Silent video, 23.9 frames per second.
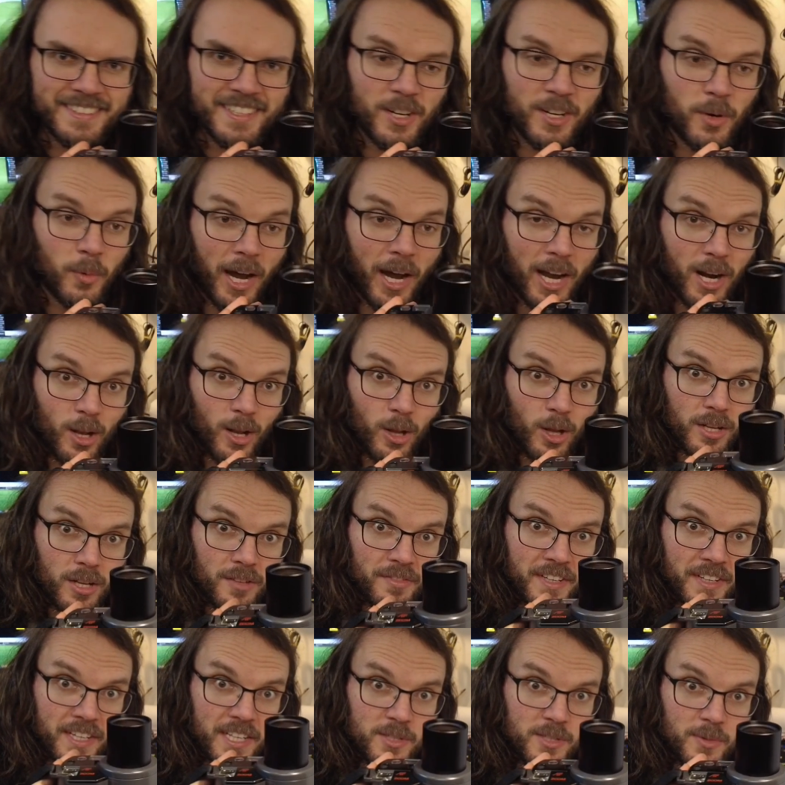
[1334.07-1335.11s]
Quite a lot of
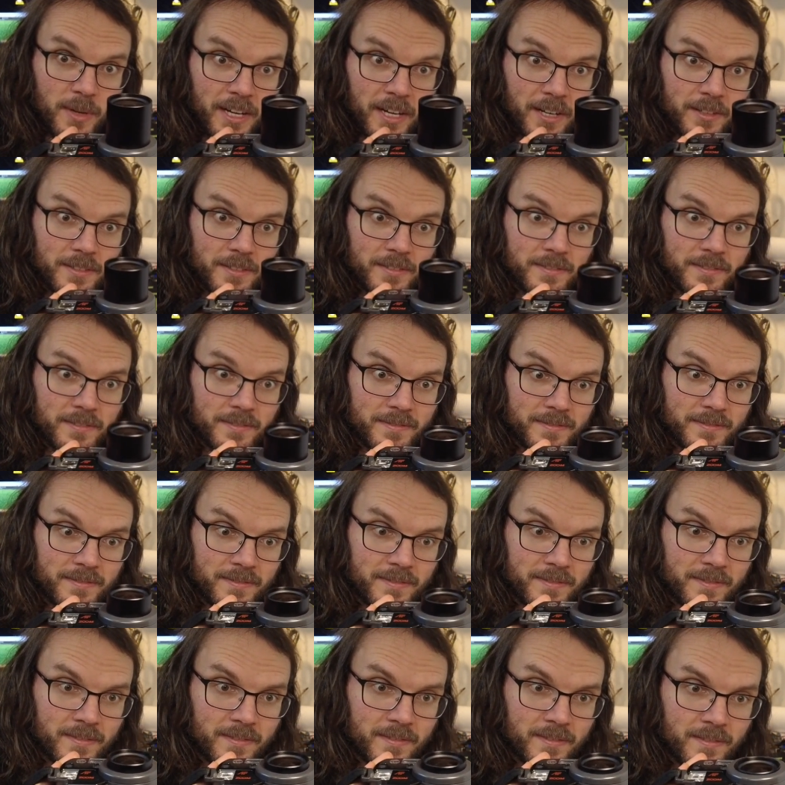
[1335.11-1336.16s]
it as well.
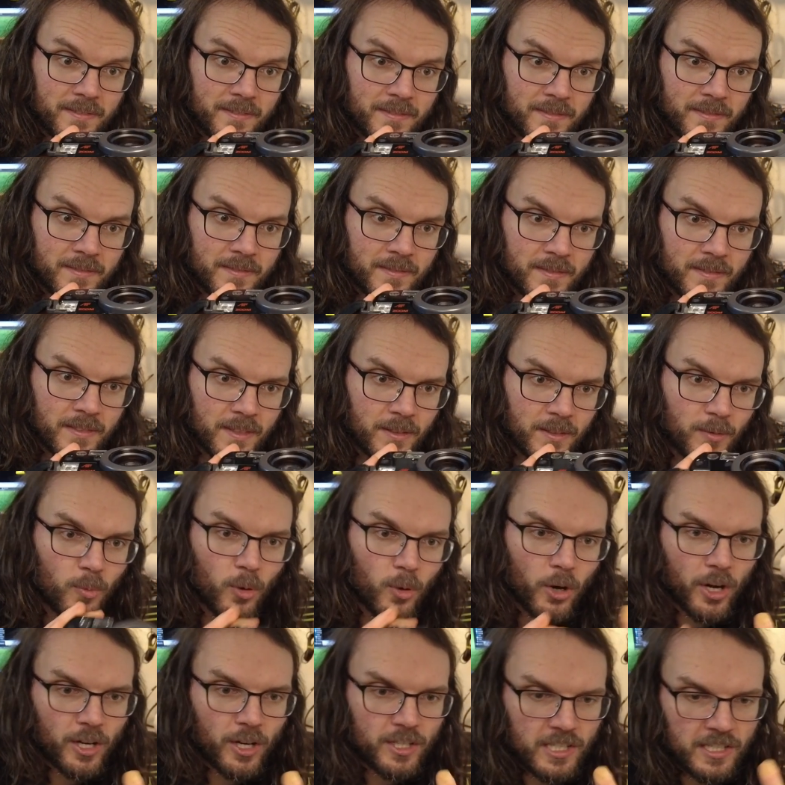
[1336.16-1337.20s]

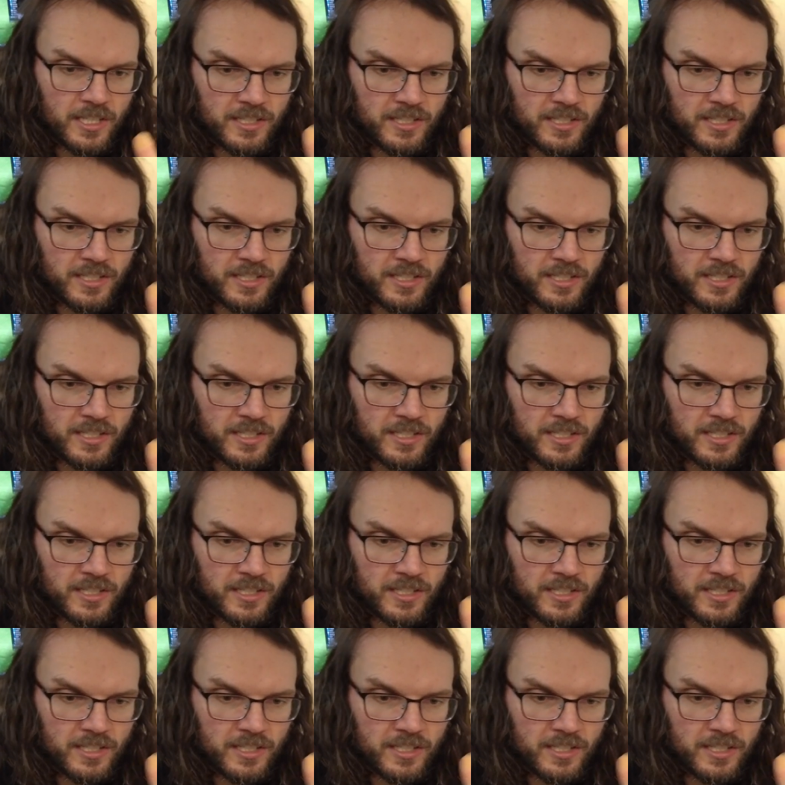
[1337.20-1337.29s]
Works,